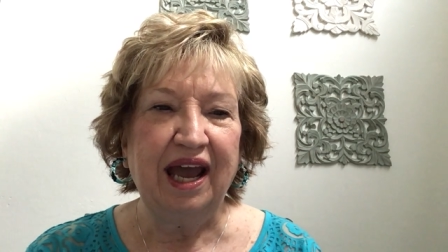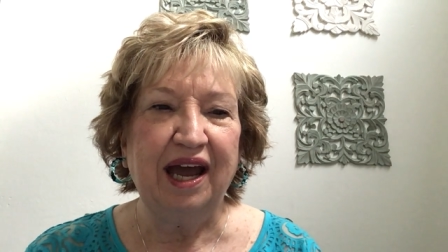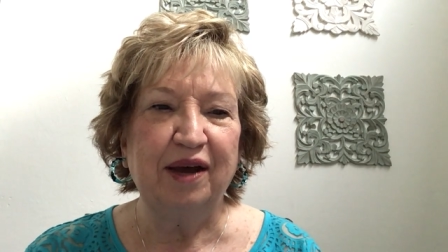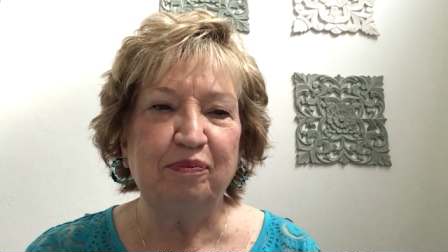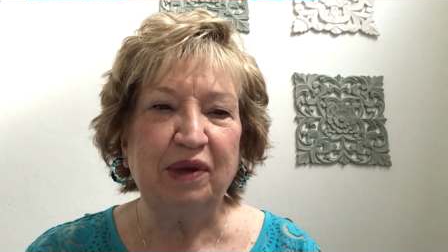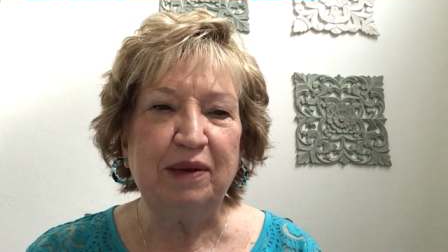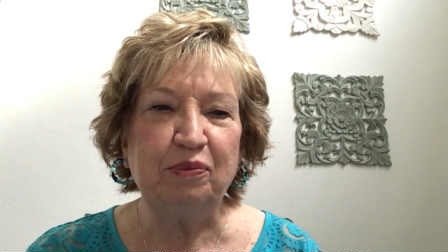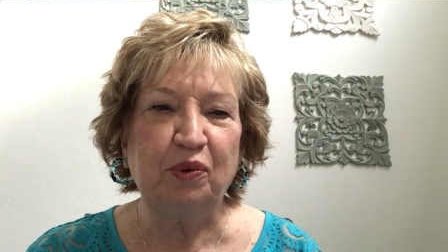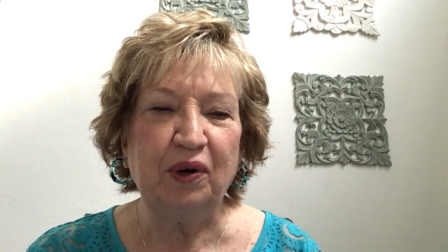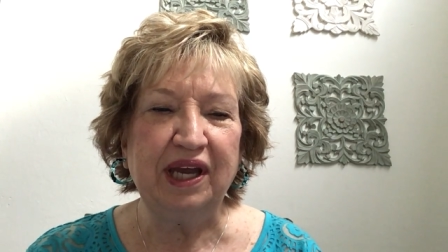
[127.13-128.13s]
Uh,
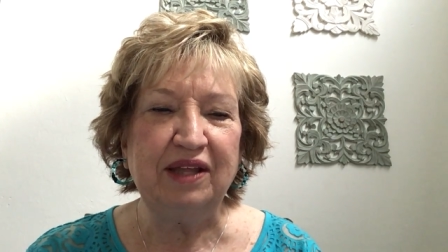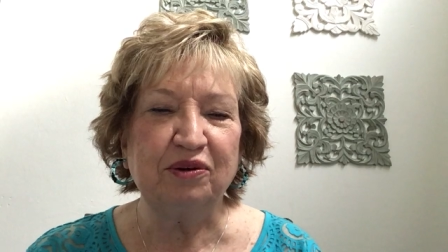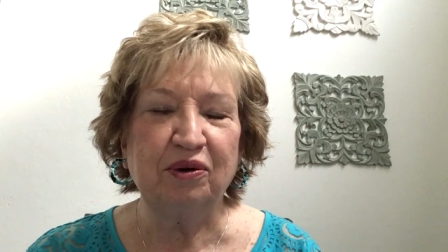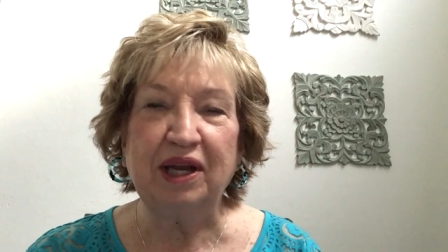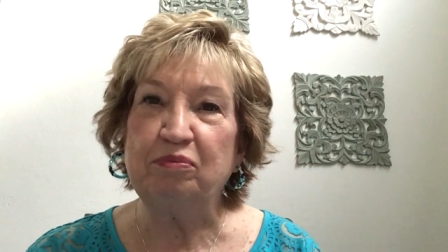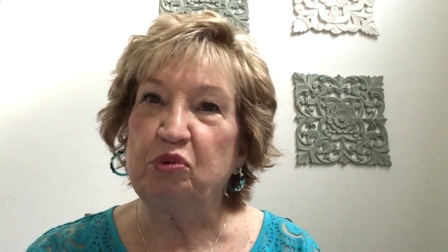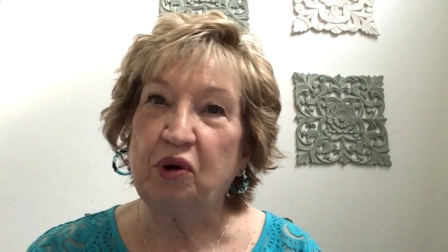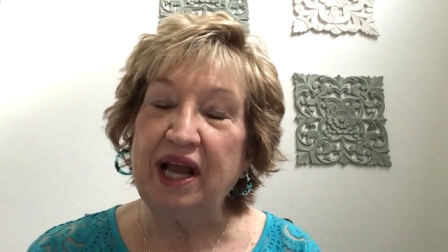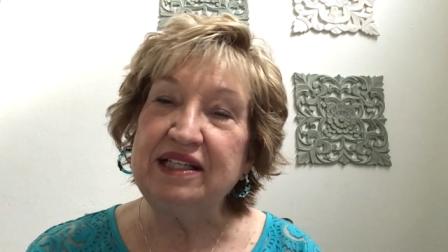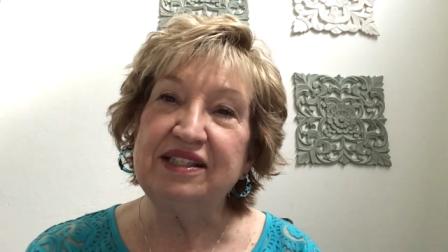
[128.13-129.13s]
people either
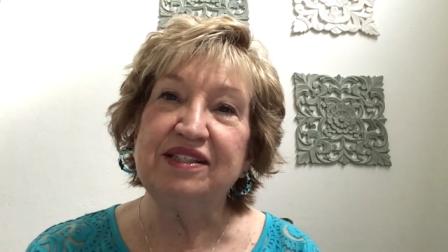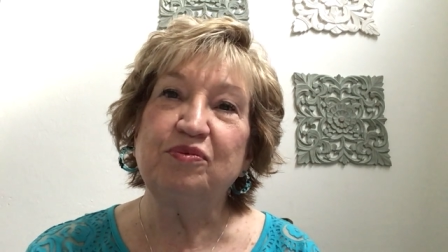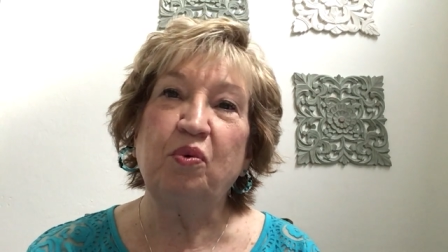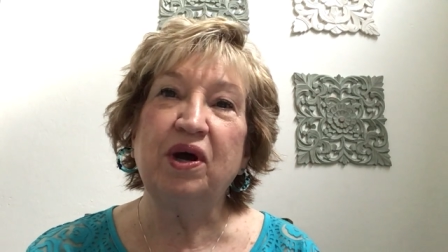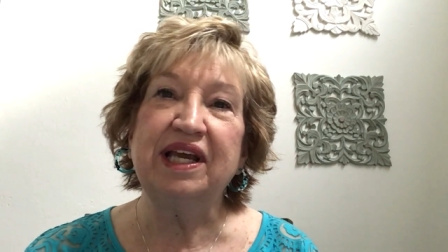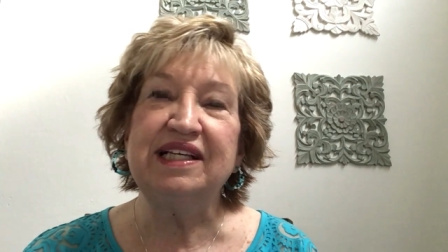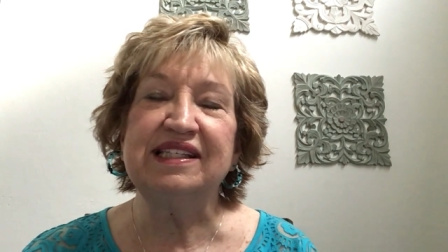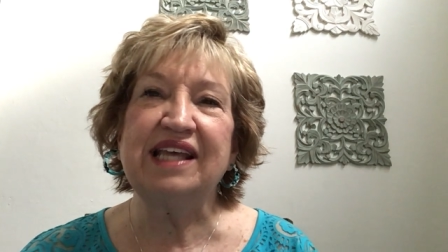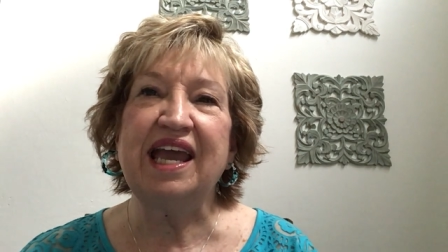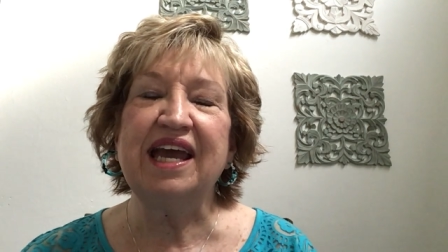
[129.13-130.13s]
embraced what he
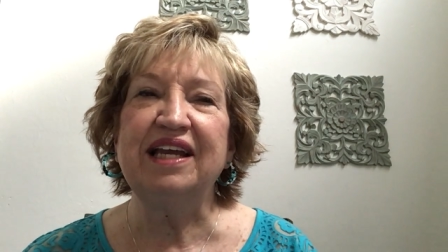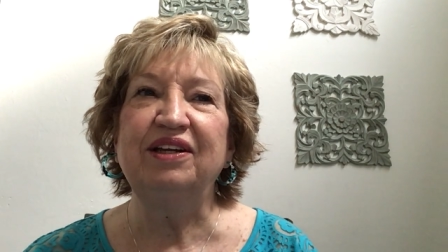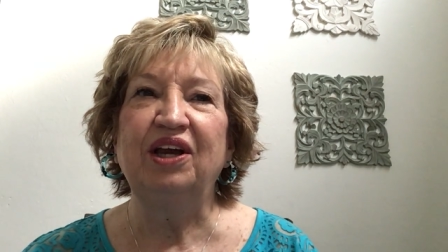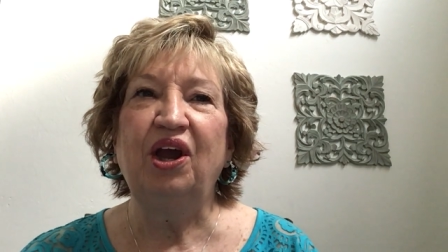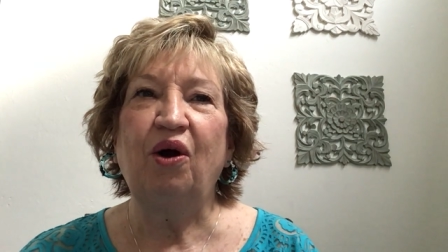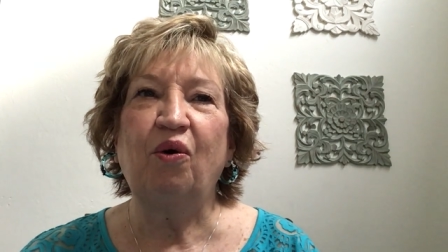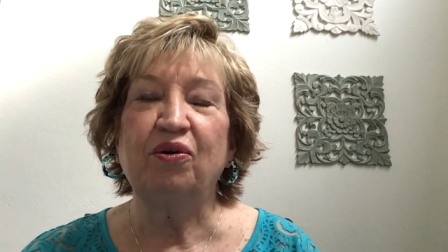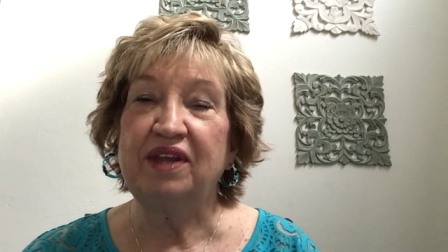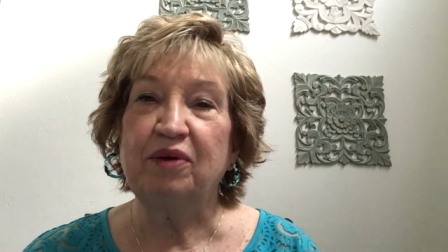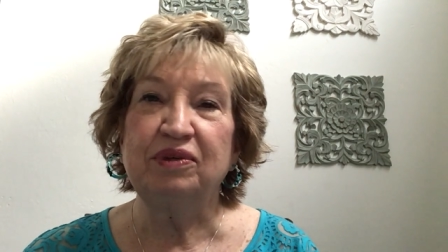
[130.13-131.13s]
said
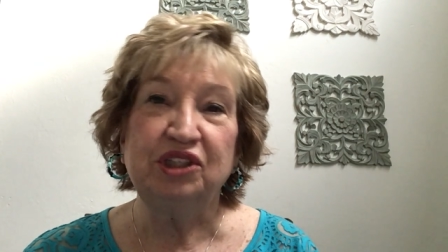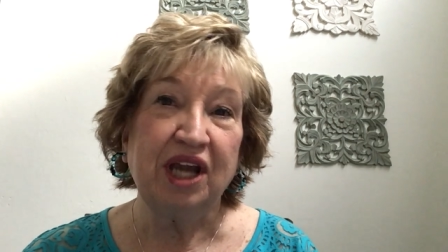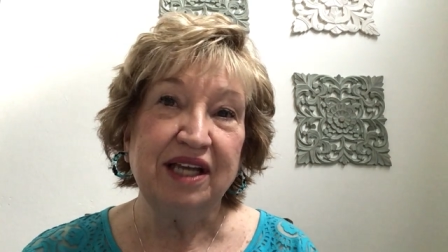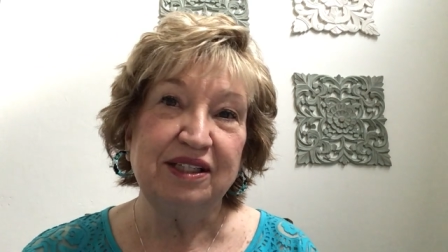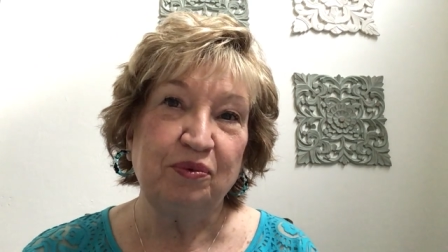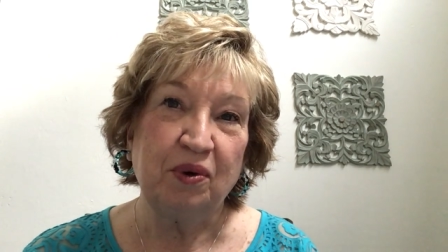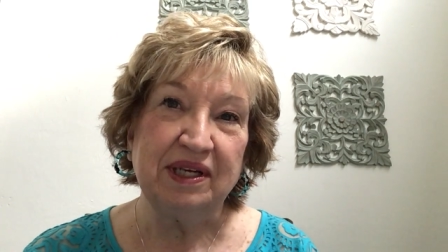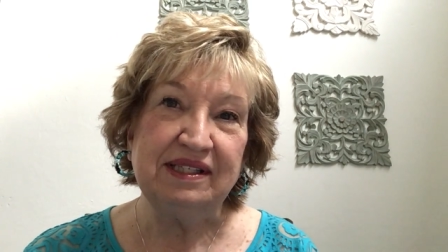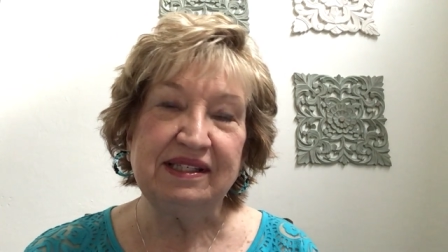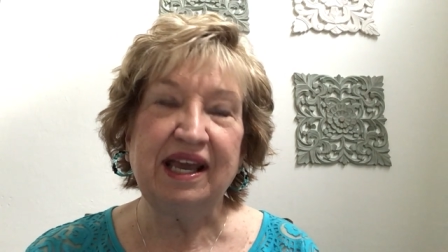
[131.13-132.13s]
or they rejected what
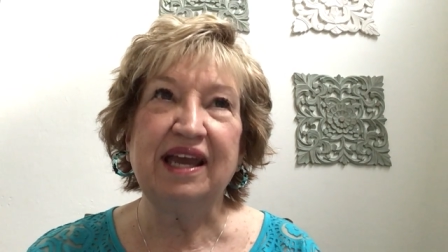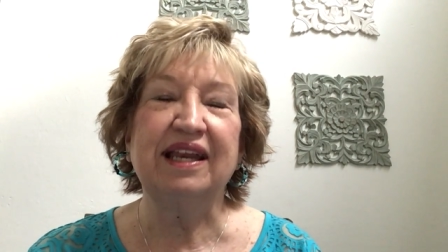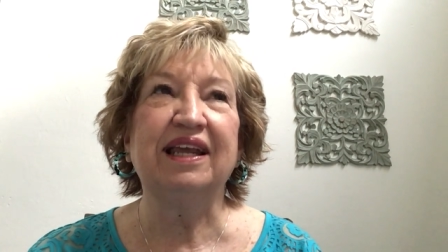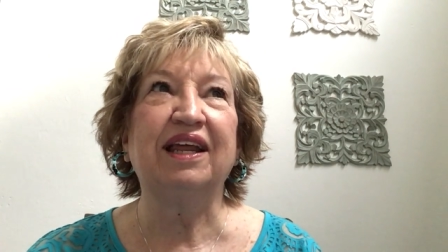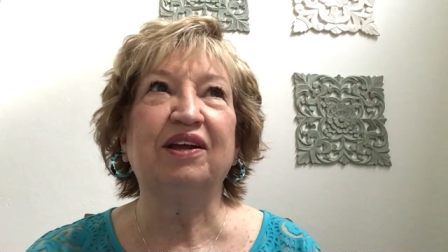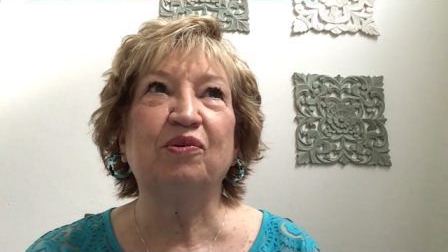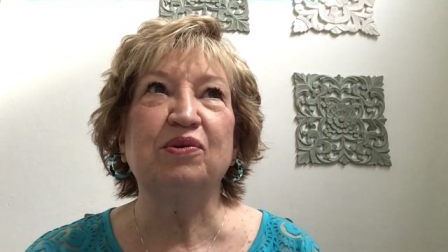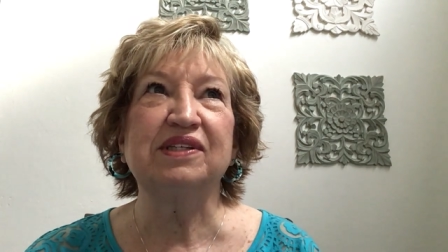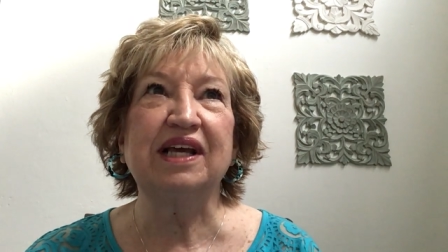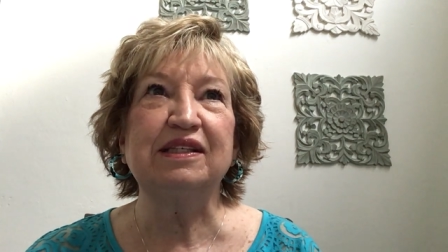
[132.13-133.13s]
he said. And of
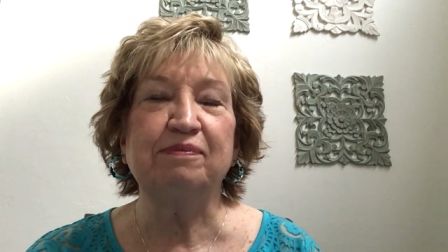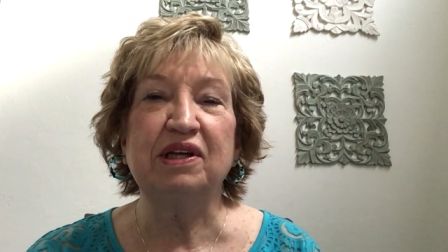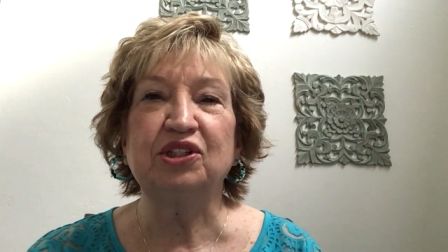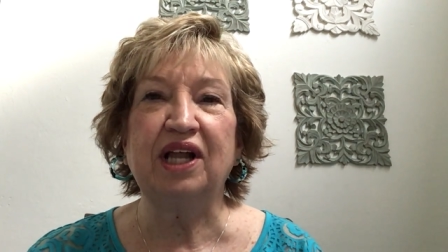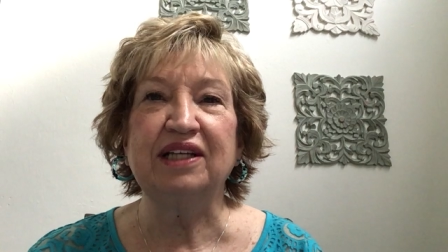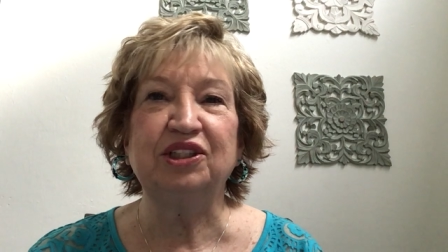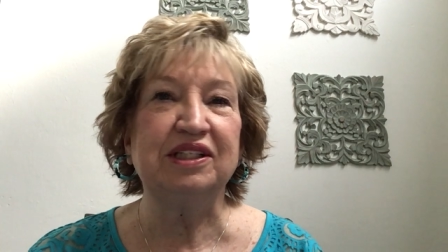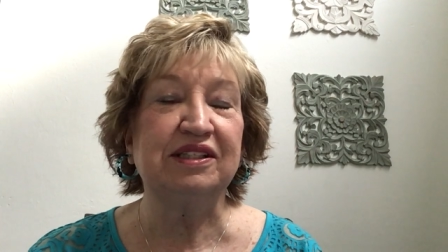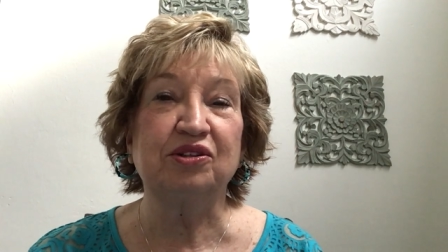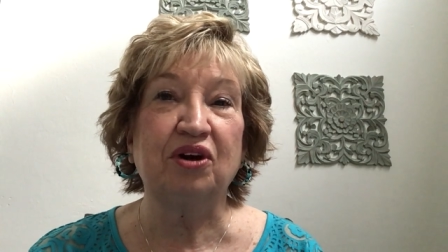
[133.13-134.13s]
course, that's much like
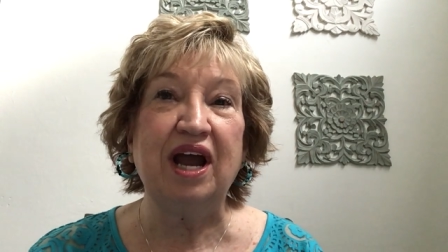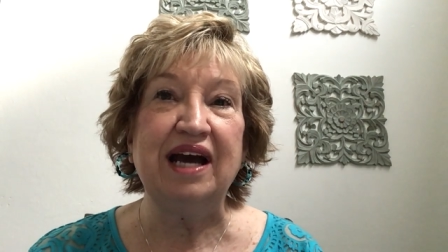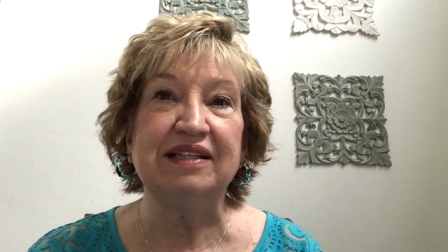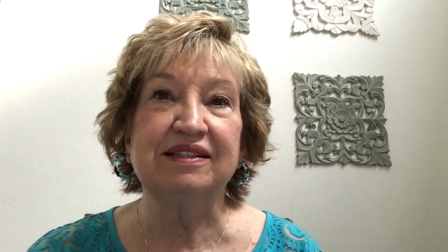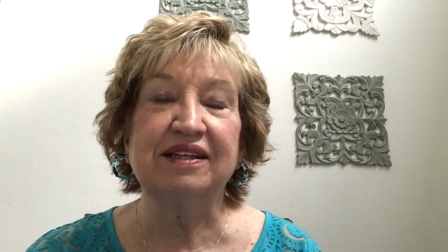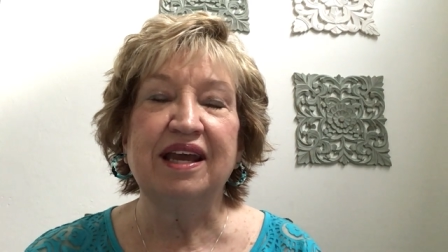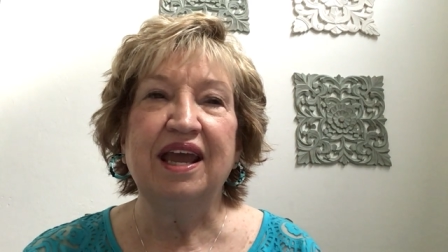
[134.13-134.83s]
Jesus Christ.